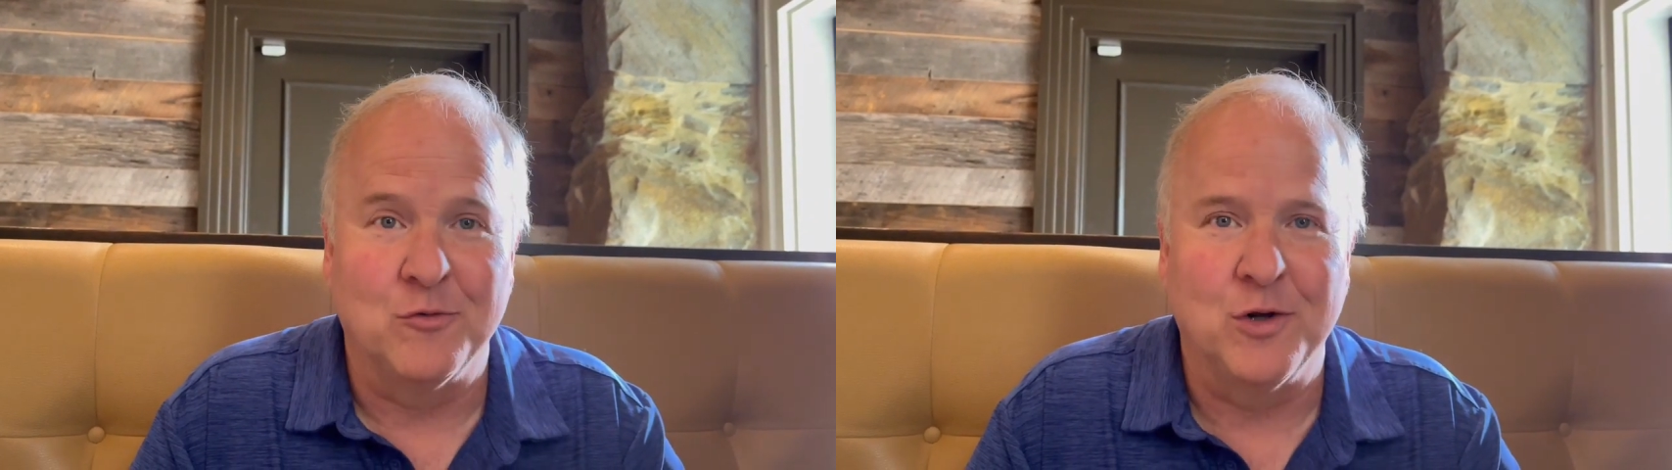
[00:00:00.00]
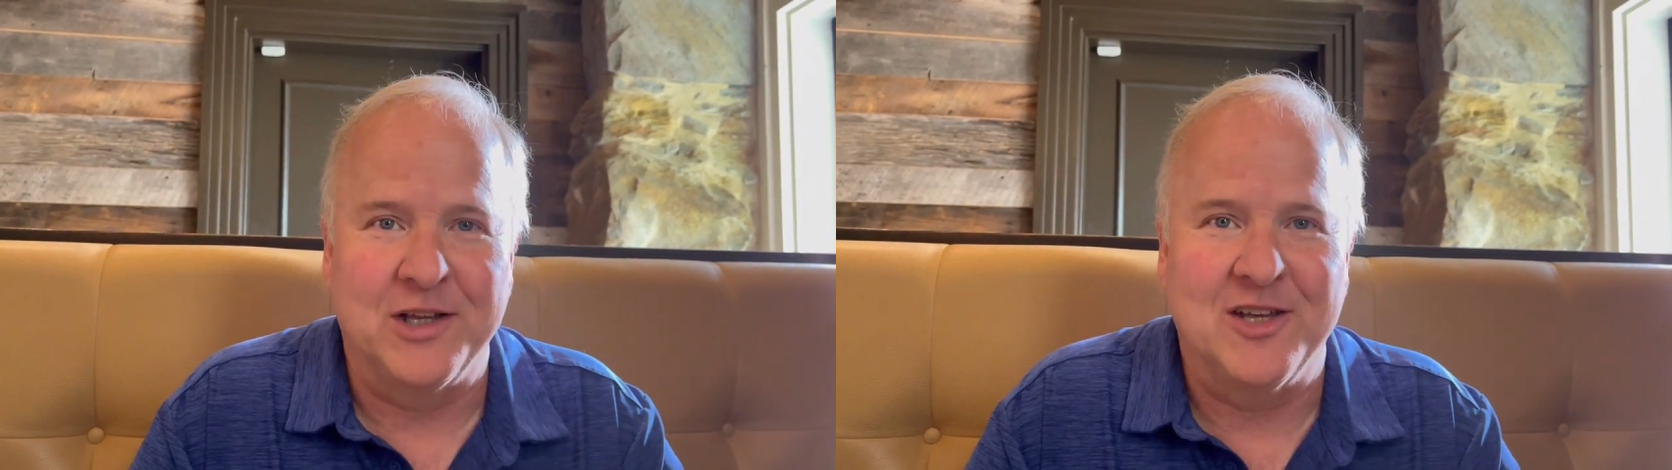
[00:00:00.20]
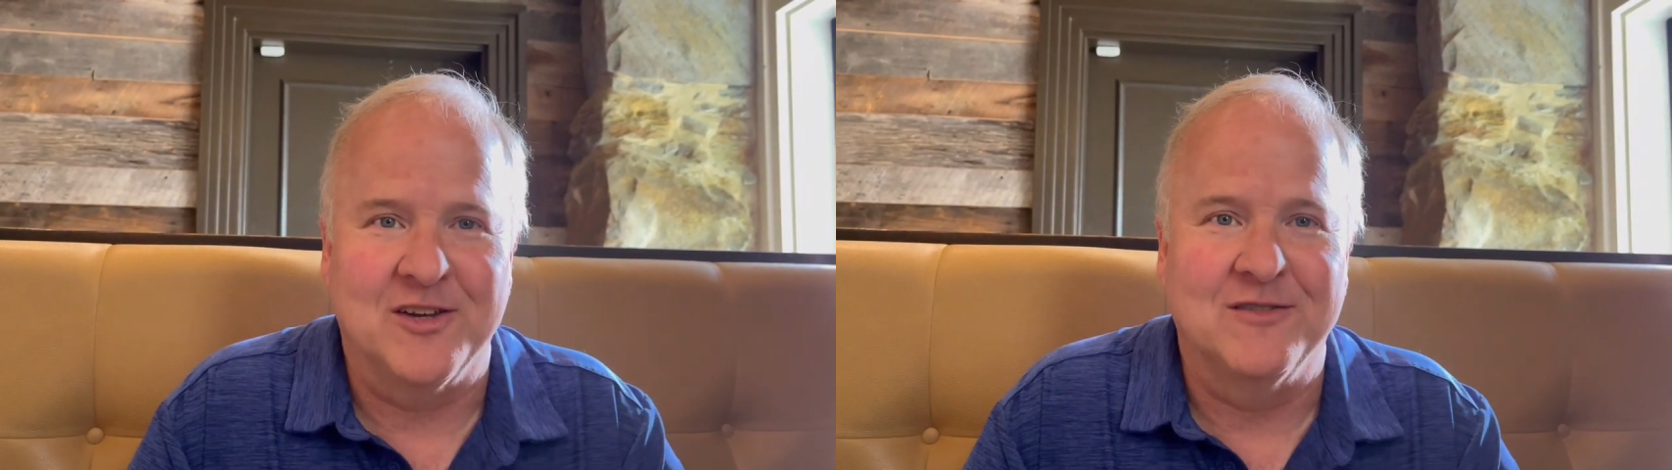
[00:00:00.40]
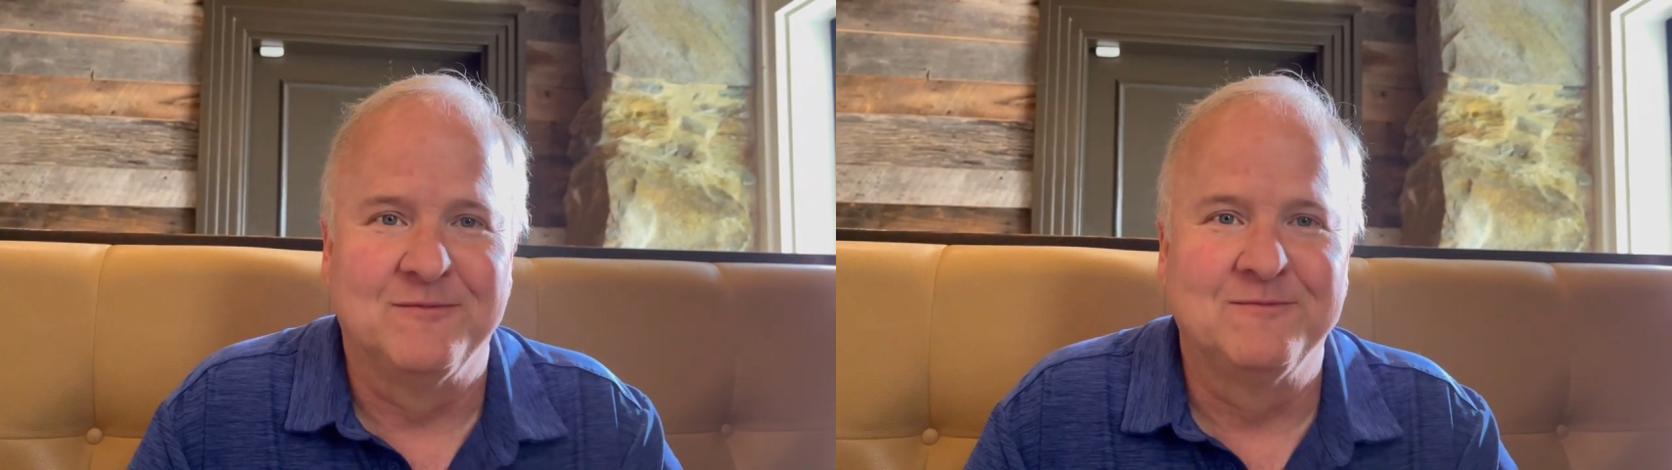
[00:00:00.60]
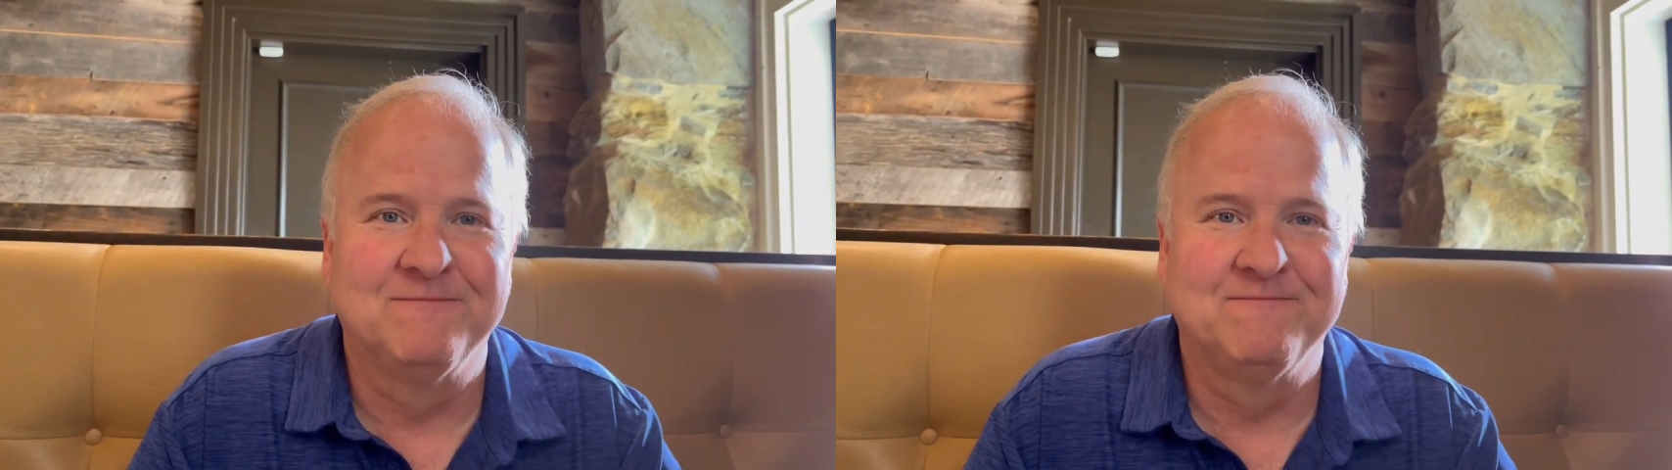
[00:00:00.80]
Really good.
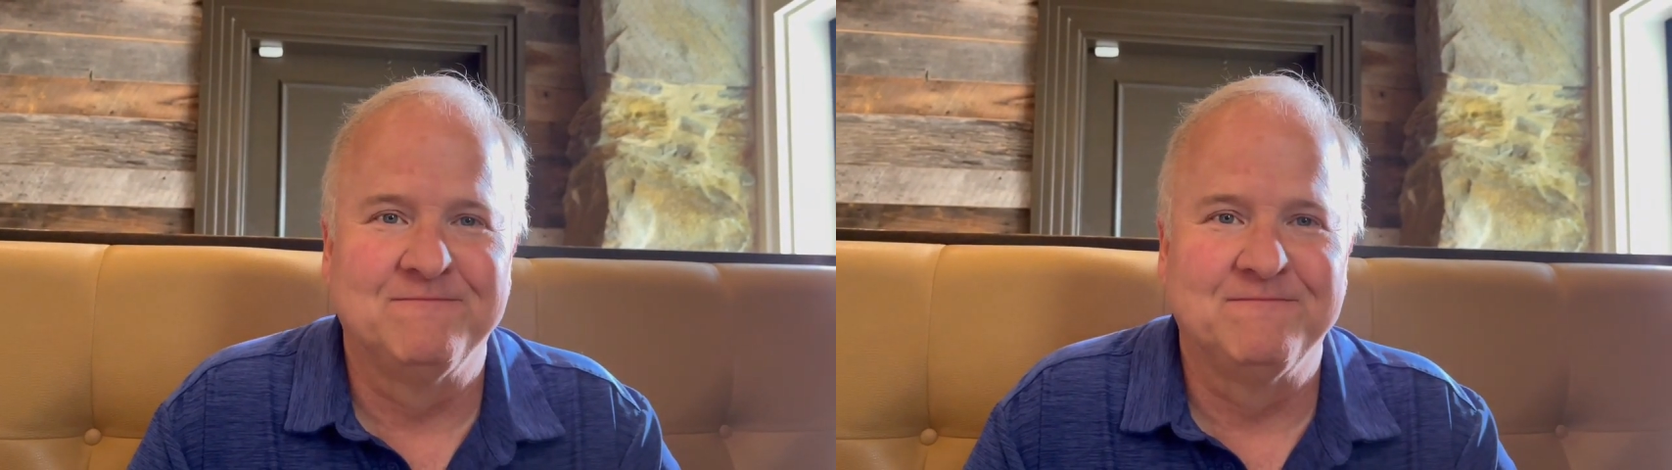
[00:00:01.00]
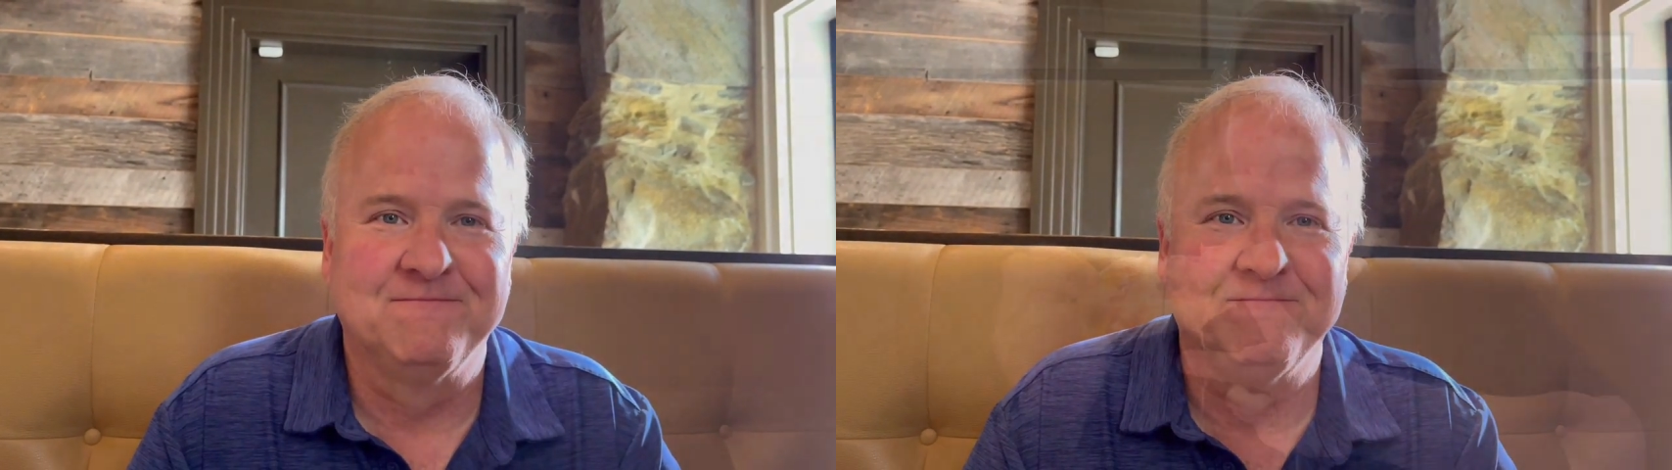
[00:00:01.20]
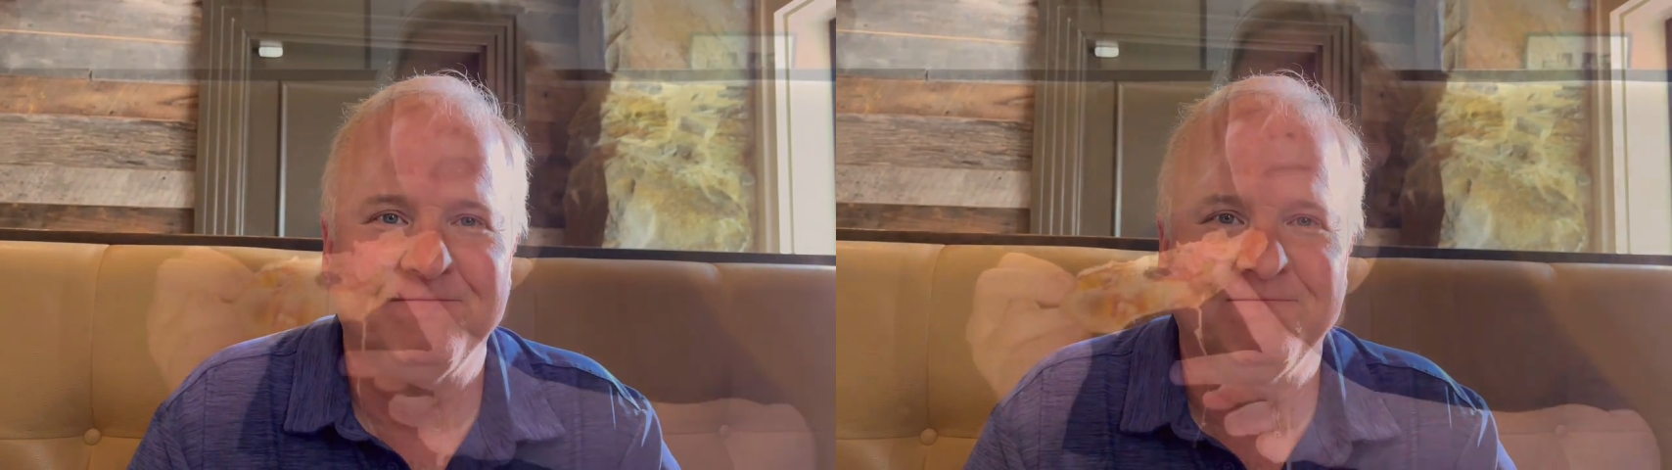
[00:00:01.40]
All